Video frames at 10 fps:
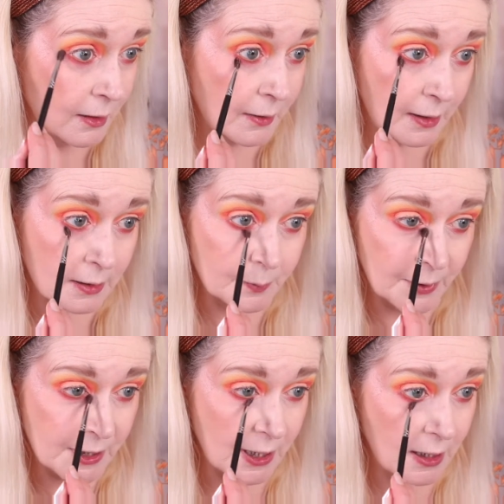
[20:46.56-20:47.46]
Yeah, that's
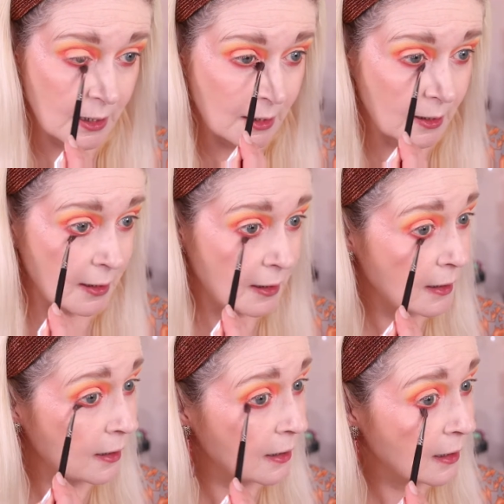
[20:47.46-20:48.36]
pretty, like that.
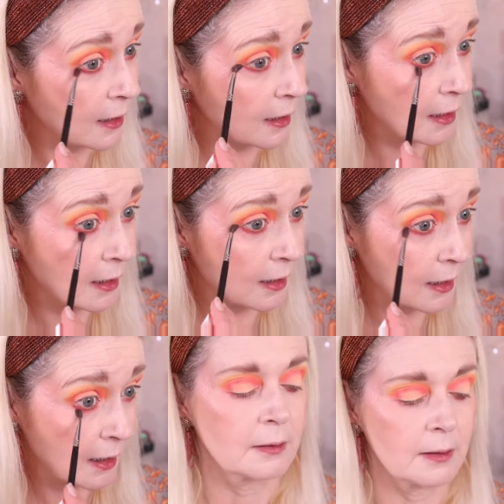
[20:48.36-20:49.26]

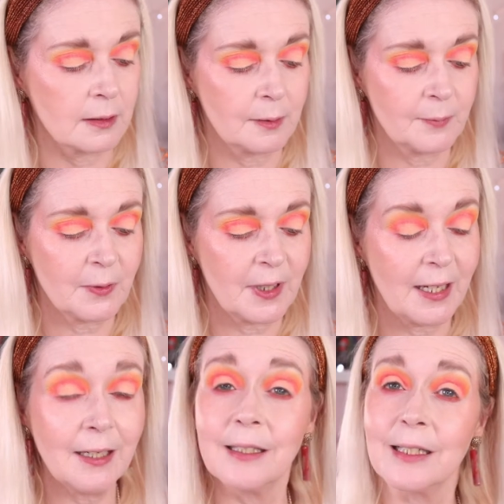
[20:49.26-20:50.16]
I'm not
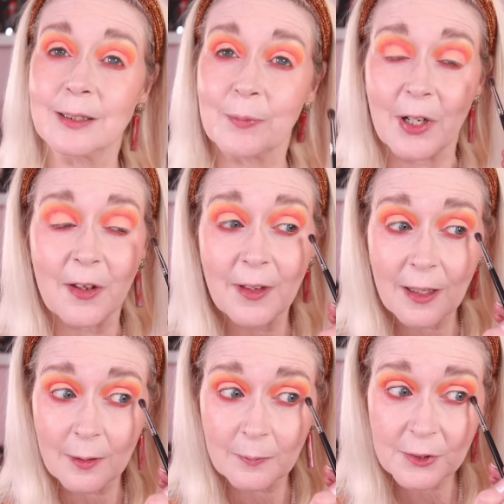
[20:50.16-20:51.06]
hating this, but I
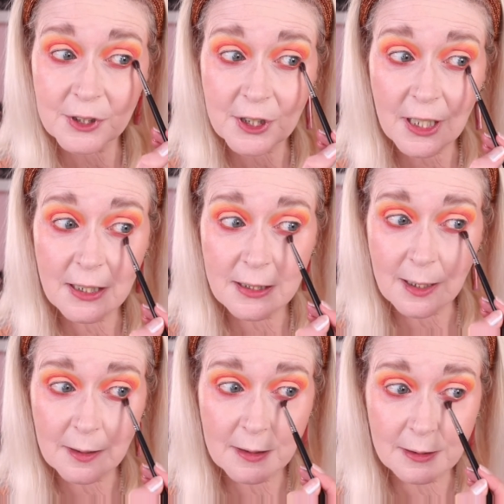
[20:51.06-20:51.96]
think I'm
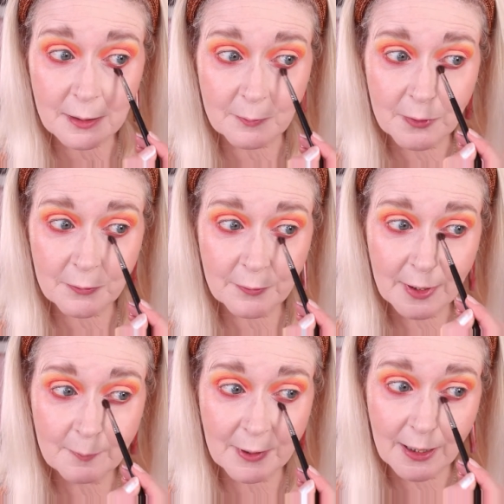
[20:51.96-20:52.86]
cheating because I'm not
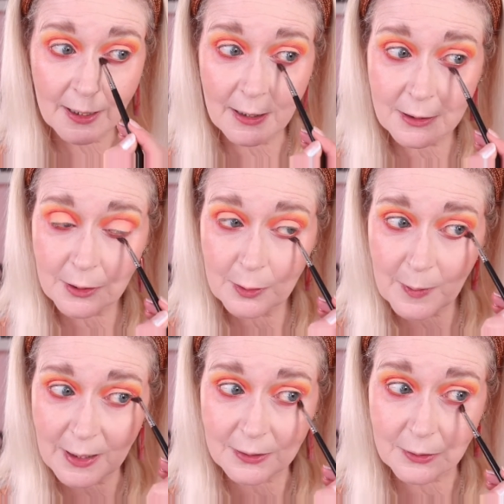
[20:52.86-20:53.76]
really making it too
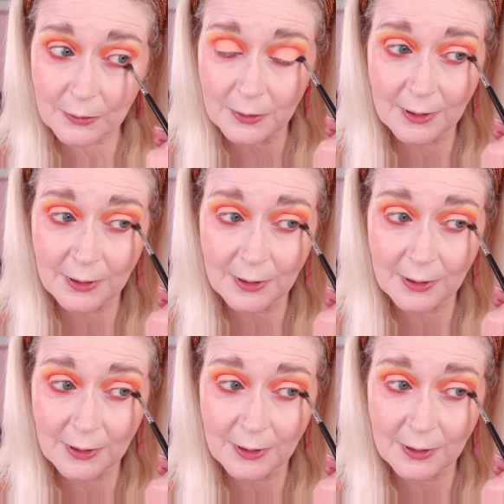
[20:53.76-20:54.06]
pastel.